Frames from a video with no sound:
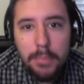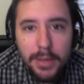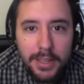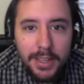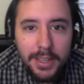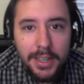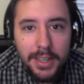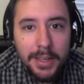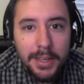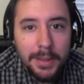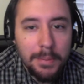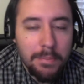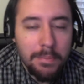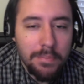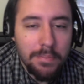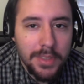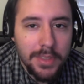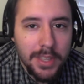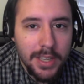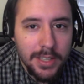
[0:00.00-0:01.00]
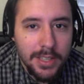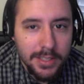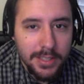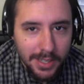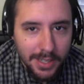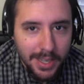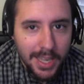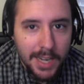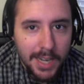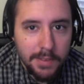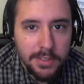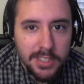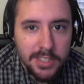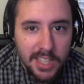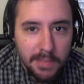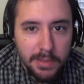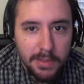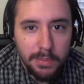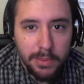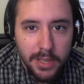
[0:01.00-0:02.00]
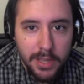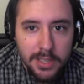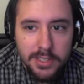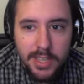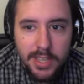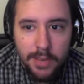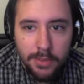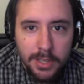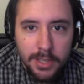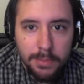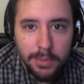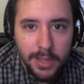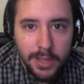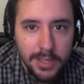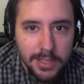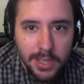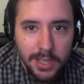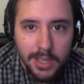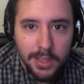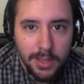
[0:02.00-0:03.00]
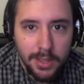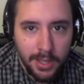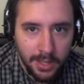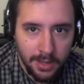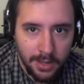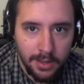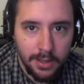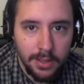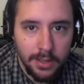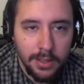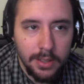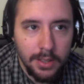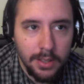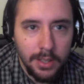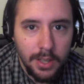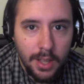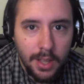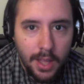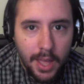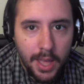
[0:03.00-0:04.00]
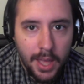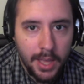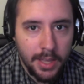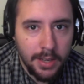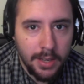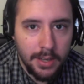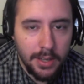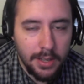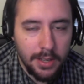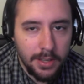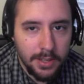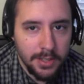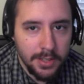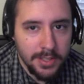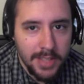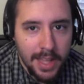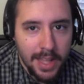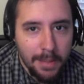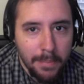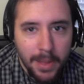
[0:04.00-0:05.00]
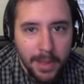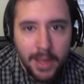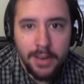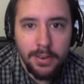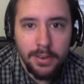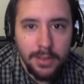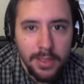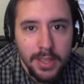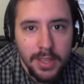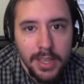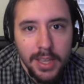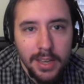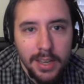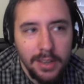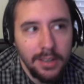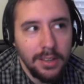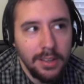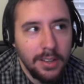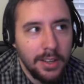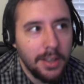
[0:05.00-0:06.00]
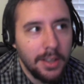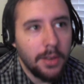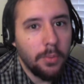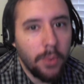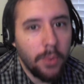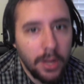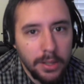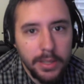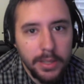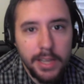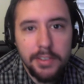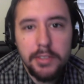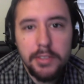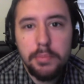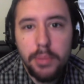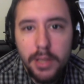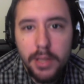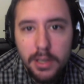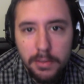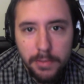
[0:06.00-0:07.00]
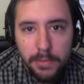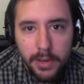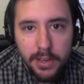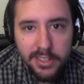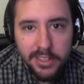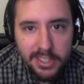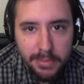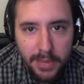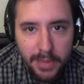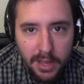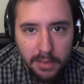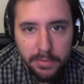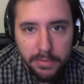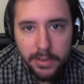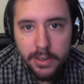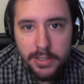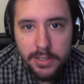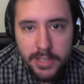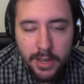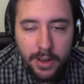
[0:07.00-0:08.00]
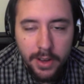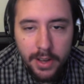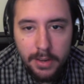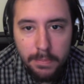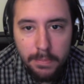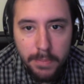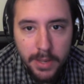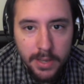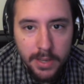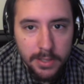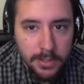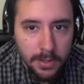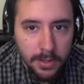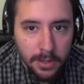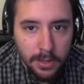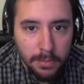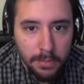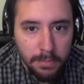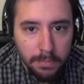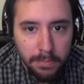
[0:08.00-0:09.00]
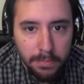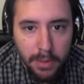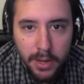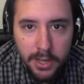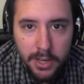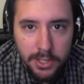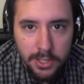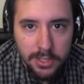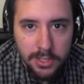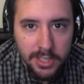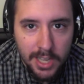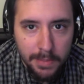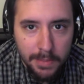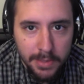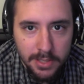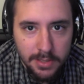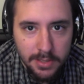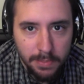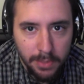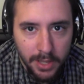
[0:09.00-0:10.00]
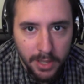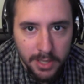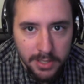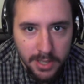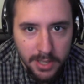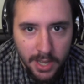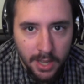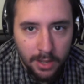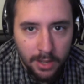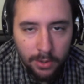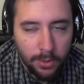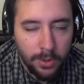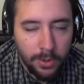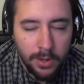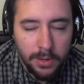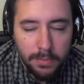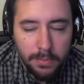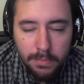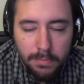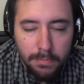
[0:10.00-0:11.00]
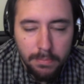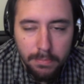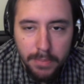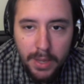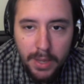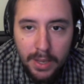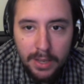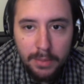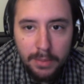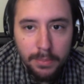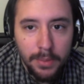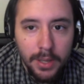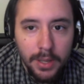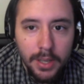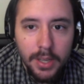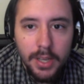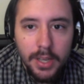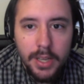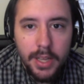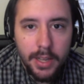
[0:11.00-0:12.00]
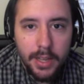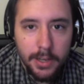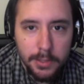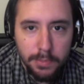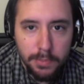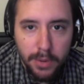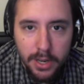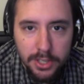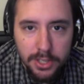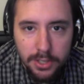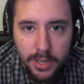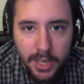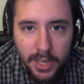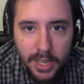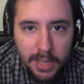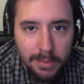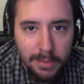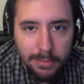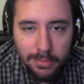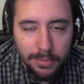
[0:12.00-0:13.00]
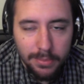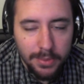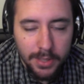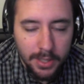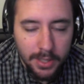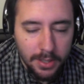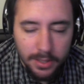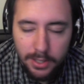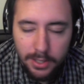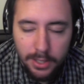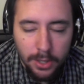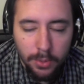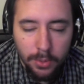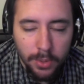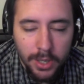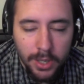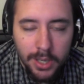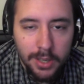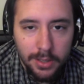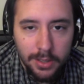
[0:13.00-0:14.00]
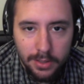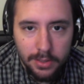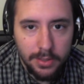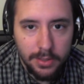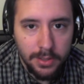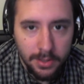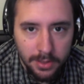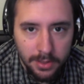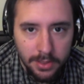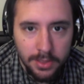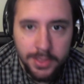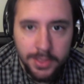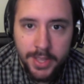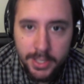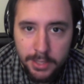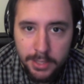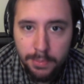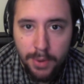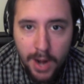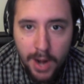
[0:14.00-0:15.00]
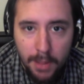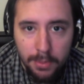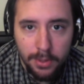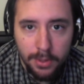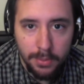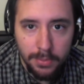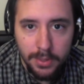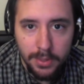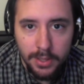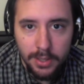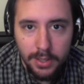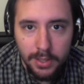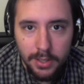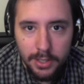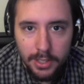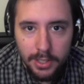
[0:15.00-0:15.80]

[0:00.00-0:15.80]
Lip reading: But he's got a kind of a sloppy playstyle when he plays like that. And does that matter in the end? Well, if a player figures out how to beat his or punish his sloppy playstyle or beat him in his pressure game, then you know what? That's a problem.